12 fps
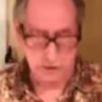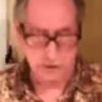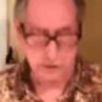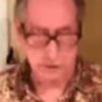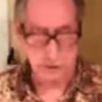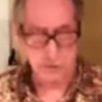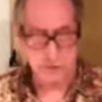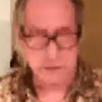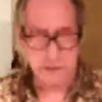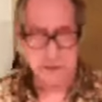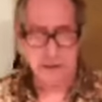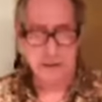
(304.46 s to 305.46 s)
This will make
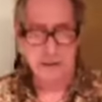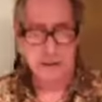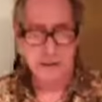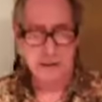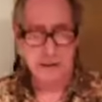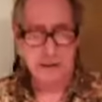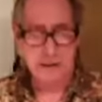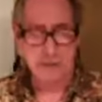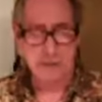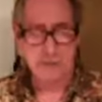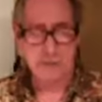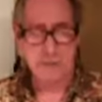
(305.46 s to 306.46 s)
a
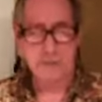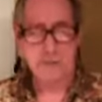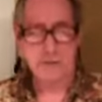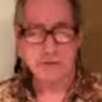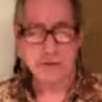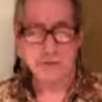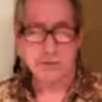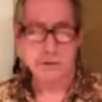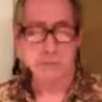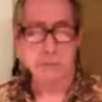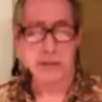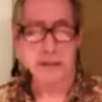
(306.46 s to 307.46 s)
fingernails on
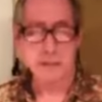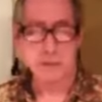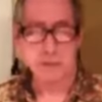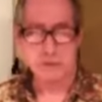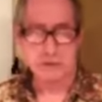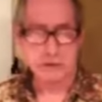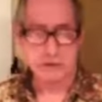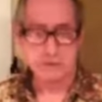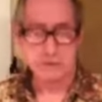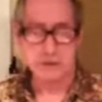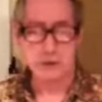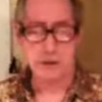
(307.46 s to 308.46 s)
the blackboard kind
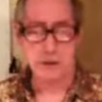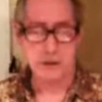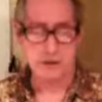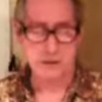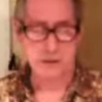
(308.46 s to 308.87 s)
of guitar.